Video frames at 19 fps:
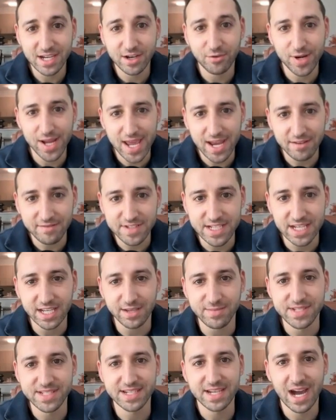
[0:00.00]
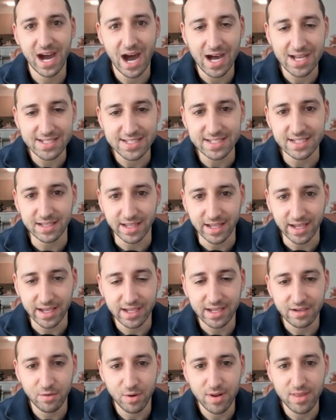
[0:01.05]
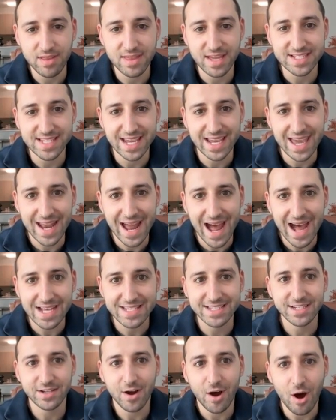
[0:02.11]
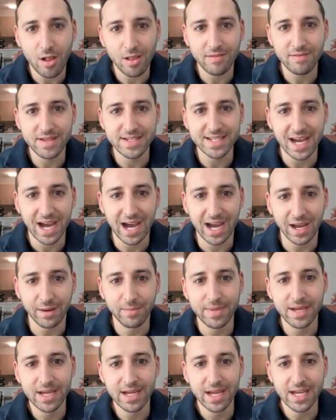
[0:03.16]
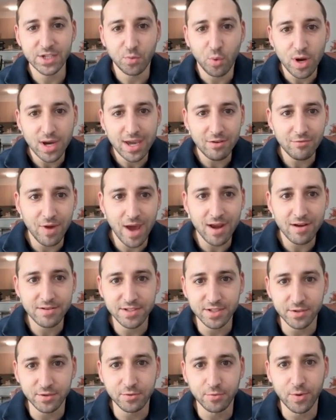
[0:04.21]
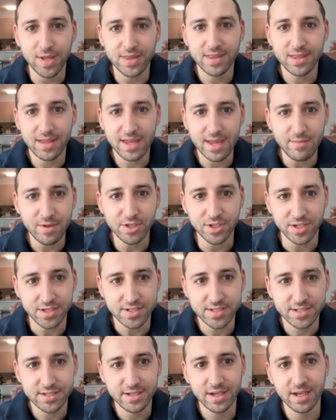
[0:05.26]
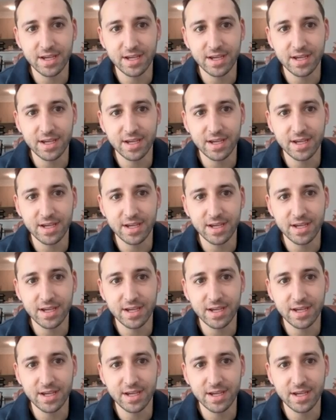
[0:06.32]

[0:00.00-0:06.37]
to creative teams constantly. One of the things I get asked all of the time is what can writer do with images?